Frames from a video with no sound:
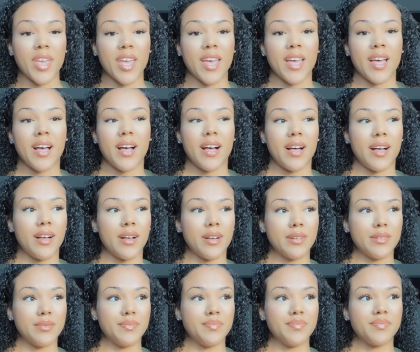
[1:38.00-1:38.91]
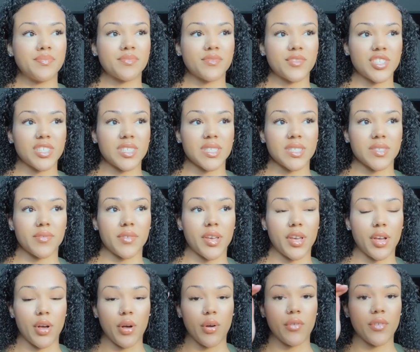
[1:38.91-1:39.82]
um, just because of like
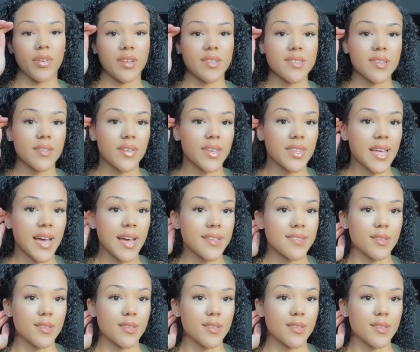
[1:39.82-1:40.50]
COVID and stuff like that.